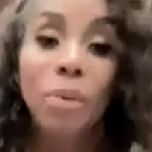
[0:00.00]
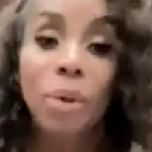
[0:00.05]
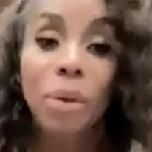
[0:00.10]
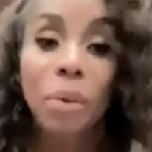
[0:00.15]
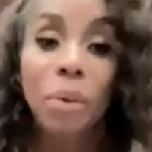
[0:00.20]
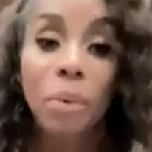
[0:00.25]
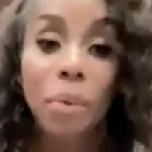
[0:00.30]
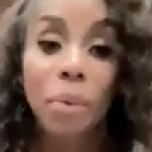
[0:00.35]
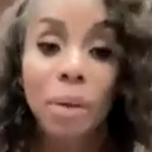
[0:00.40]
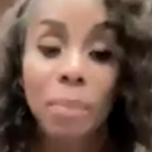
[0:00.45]
And we
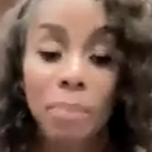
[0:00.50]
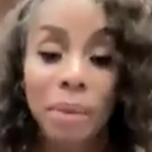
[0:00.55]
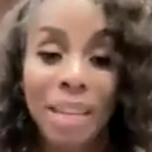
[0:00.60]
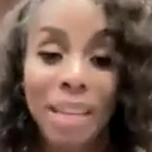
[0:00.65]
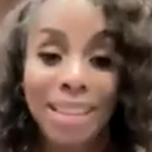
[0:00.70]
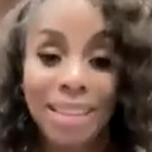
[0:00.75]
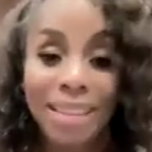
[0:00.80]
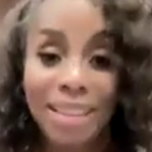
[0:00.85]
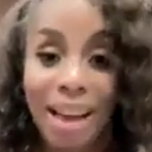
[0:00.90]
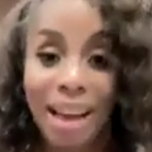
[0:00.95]
will
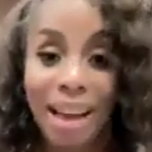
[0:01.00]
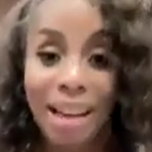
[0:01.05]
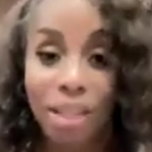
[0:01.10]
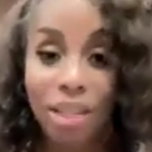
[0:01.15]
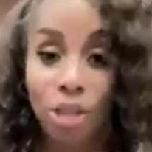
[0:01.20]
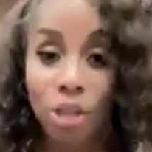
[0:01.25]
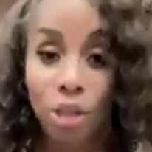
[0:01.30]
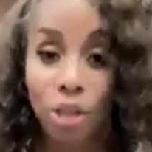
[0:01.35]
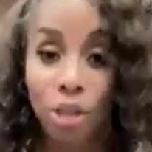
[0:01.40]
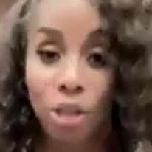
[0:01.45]
repeat
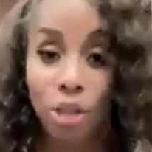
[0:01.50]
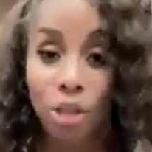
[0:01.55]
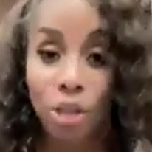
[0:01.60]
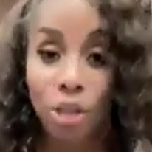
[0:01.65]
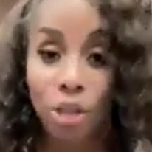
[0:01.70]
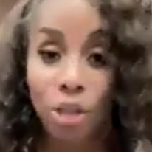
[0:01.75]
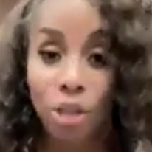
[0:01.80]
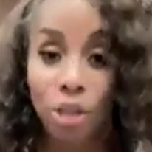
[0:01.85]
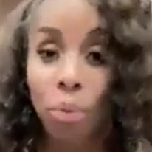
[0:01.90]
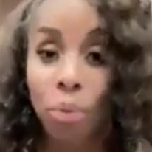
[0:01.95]
that
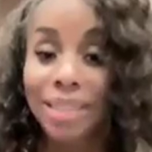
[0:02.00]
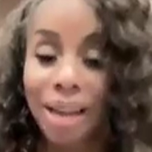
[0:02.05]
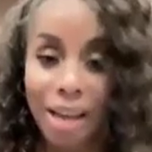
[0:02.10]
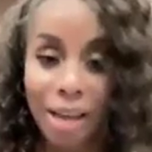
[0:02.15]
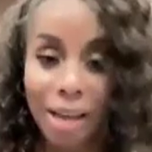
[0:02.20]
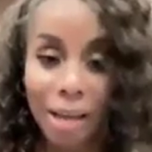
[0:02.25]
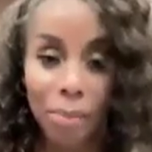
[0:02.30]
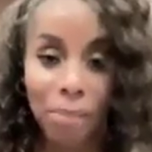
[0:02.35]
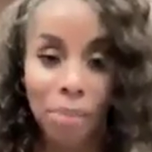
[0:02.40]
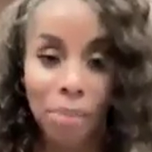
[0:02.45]

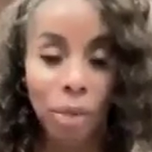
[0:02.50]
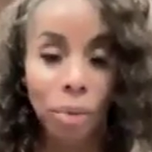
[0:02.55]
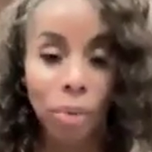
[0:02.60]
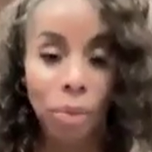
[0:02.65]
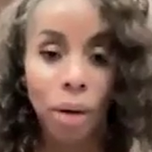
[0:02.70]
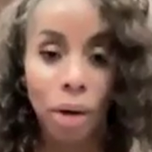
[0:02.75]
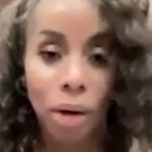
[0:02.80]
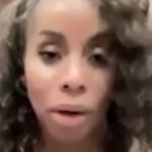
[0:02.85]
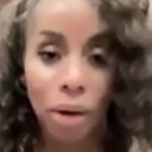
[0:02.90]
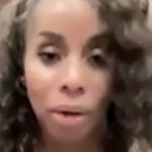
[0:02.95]
3
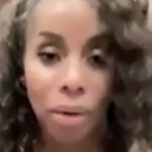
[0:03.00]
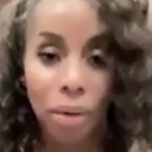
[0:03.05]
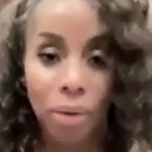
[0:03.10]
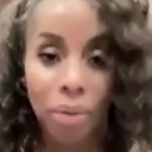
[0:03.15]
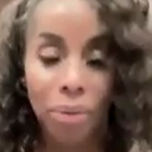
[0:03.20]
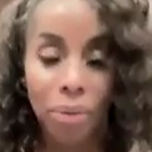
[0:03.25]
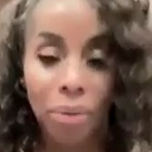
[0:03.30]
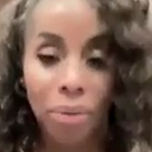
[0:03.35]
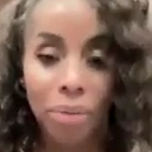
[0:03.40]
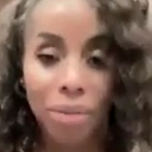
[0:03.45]
times in a
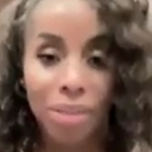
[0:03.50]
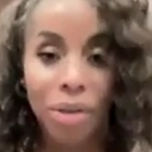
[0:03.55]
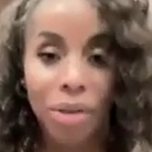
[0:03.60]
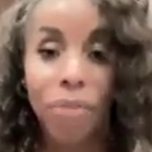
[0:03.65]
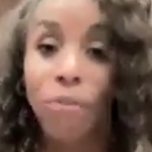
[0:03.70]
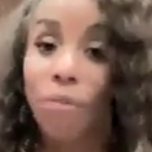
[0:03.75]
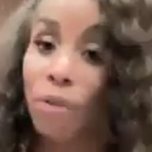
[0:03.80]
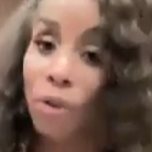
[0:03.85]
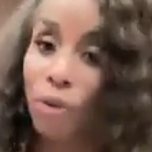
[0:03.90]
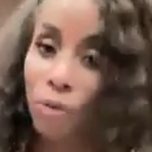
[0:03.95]
row.
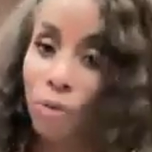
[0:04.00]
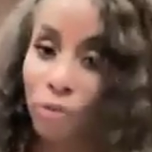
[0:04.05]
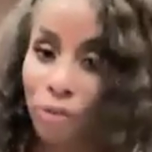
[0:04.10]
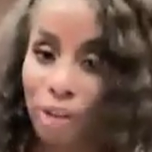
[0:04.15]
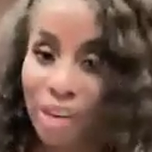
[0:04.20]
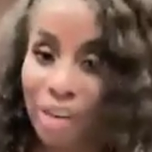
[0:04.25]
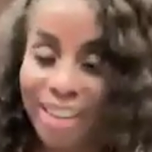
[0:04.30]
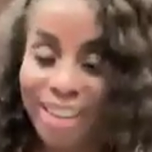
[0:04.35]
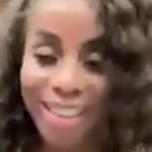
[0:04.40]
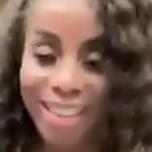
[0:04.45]
So
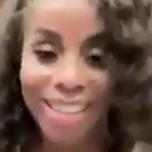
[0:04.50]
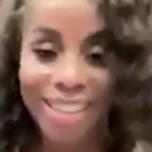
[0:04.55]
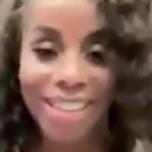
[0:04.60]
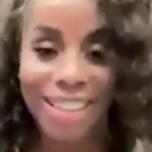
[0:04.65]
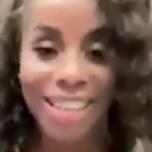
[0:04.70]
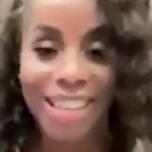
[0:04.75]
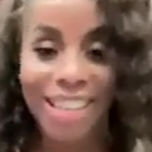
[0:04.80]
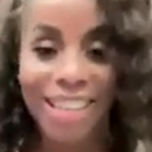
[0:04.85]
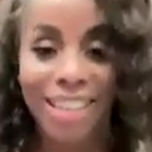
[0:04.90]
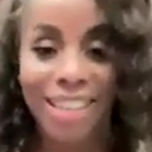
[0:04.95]
feel free and
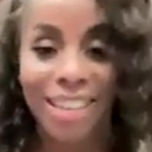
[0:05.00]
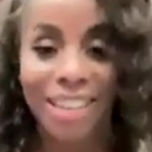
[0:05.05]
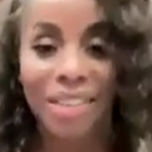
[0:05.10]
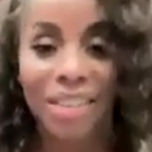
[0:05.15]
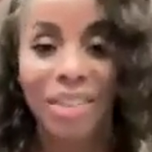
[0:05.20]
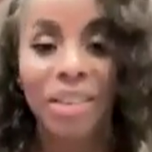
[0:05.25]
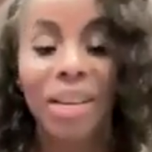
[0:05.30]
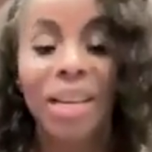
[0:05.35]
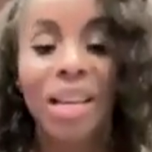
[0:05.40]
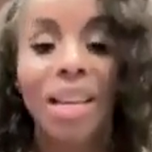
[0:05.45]

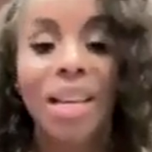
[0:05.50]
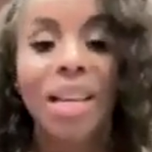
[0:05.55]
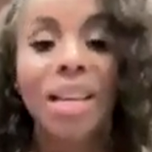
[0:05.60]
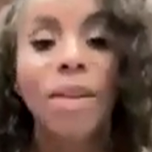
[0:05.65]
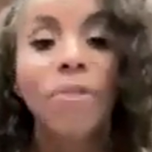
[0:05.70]
continue.